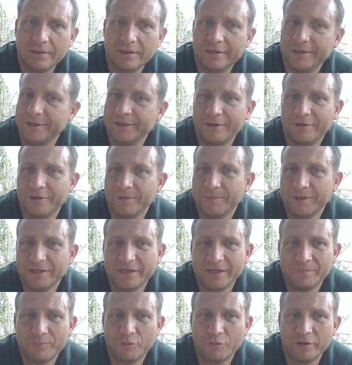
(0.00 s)
it'd only be
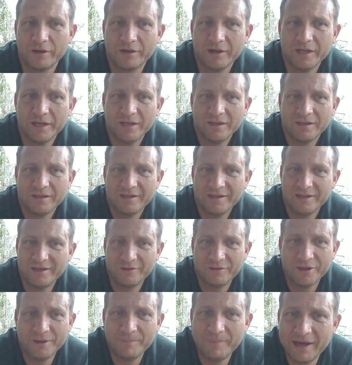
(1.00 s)
temporary and
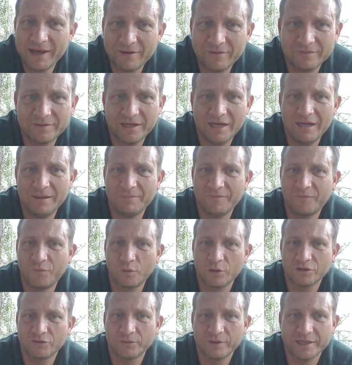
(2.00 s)
only a matter of time
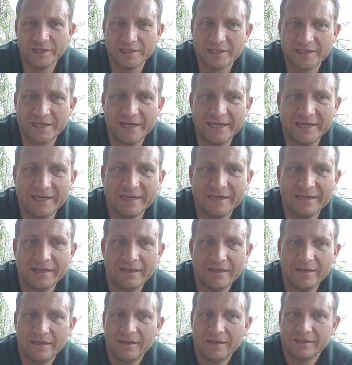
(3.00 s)
before it's reinstated.
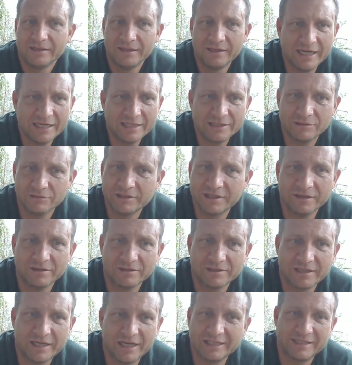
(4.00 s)
The national
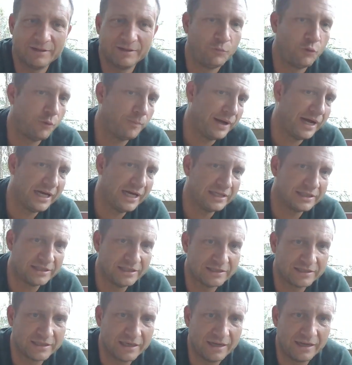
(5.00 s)
sales tax, it won't pass
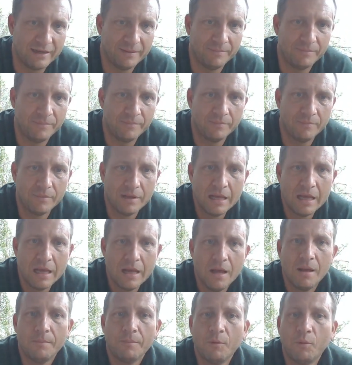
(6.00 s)
this time,
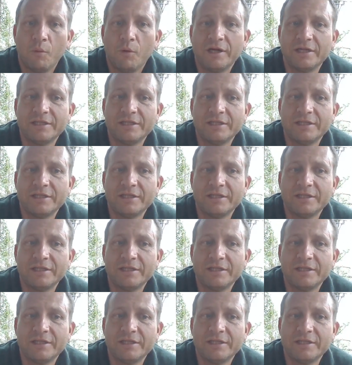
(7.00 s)
but what